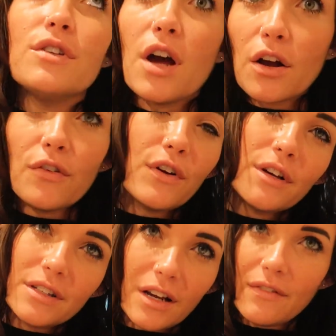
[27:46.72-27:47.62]

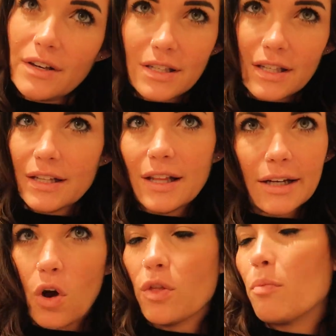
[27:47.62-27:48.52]
photographers and obviously like
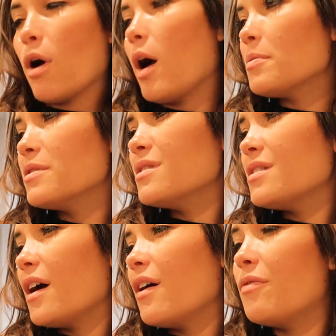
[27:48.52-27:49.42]
all the props and
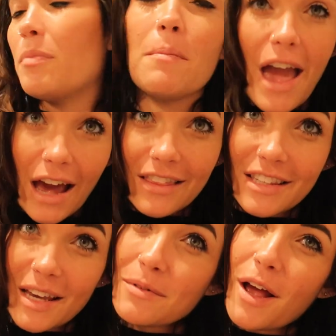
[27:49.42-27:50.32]
stuff. But at the
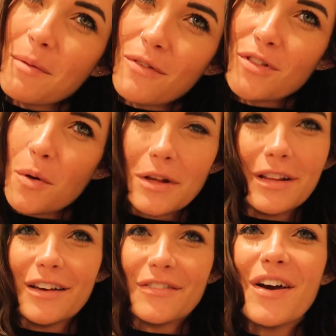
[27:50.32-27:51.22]
same time, even though we
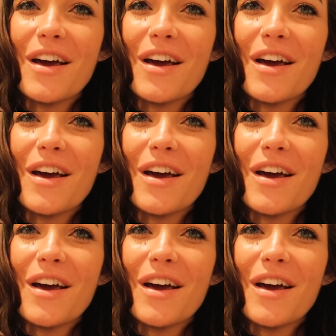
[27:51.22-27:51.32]
live